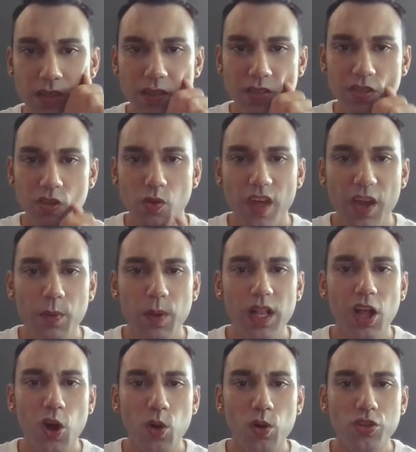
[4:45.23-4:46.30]
So they
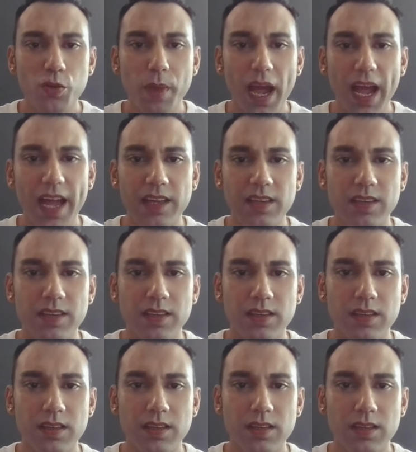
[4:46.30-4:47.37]
will hold you back,
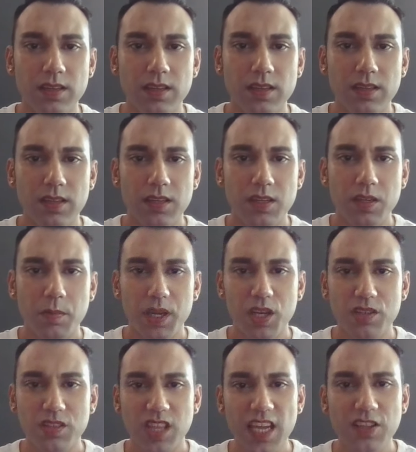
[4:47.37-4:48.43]

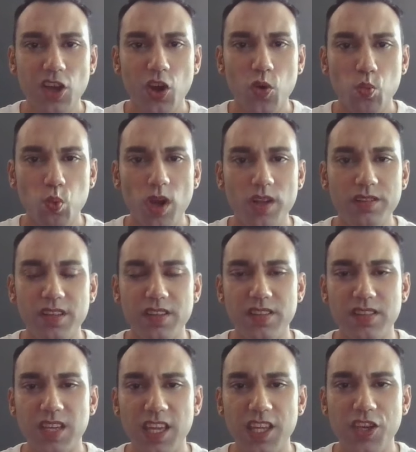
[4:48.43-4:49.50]
because they don't want to
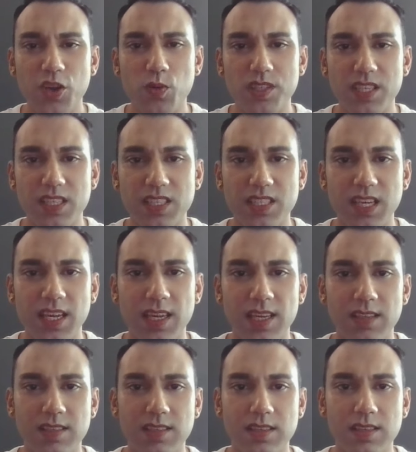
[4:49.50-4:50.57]
see you
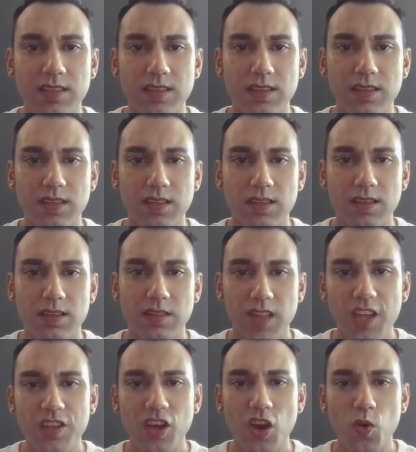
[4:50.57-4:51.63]
succeed.
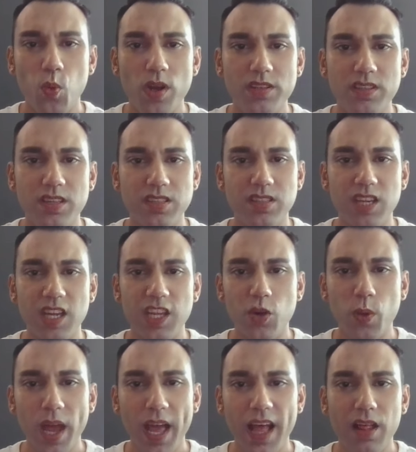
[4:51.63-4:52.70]
They don't want to see
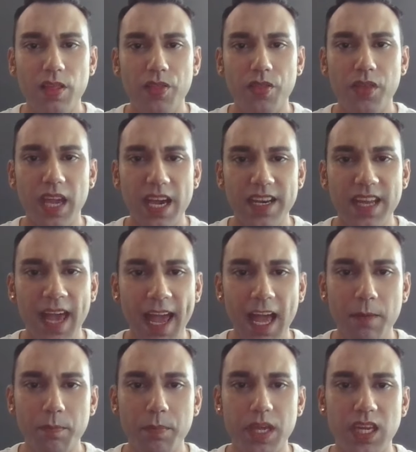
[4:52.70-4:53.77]
you healthy and
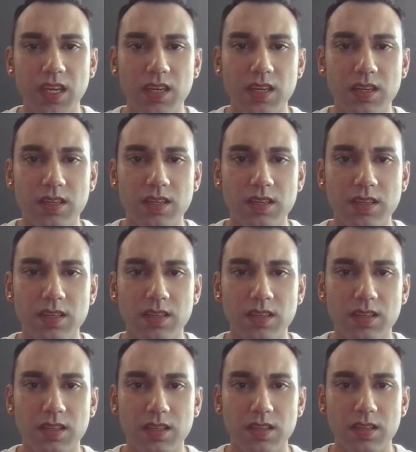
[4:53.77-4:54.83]
happy,
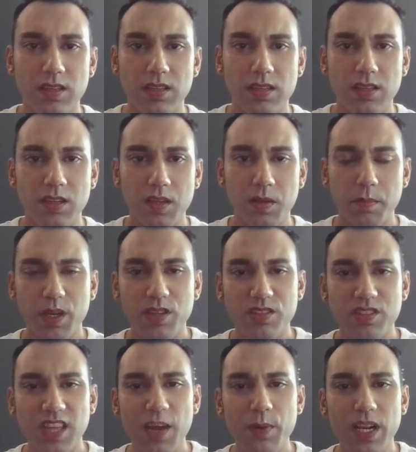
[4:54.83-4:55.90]
because
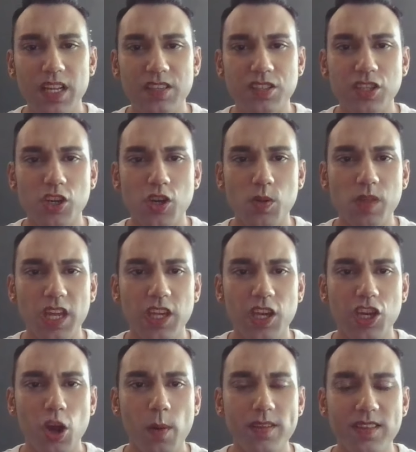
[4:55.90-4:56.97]
they will assume that
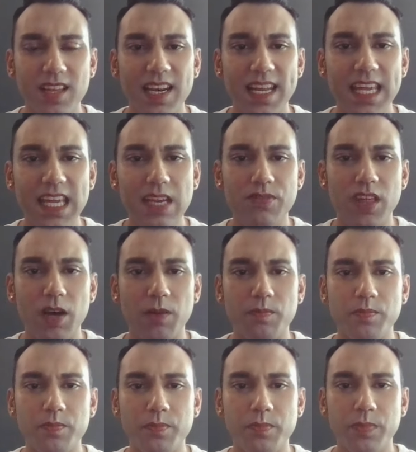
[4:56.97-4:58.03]
you're going to leave
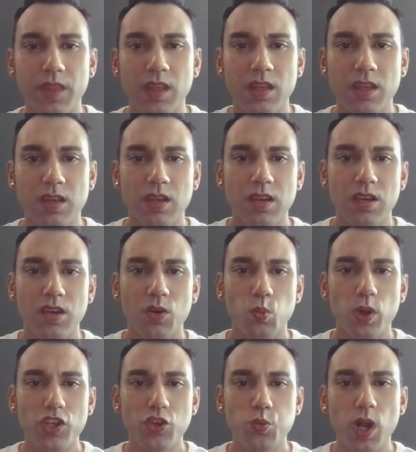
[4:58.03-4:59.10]
them,
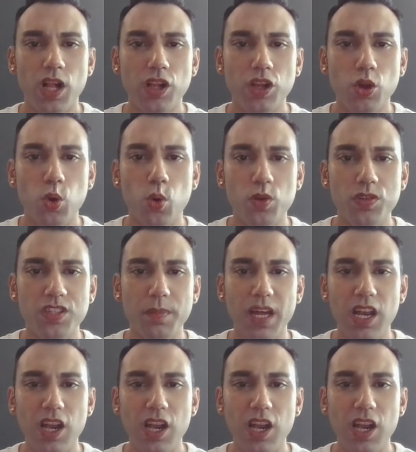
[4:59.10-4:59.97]
which will cause them a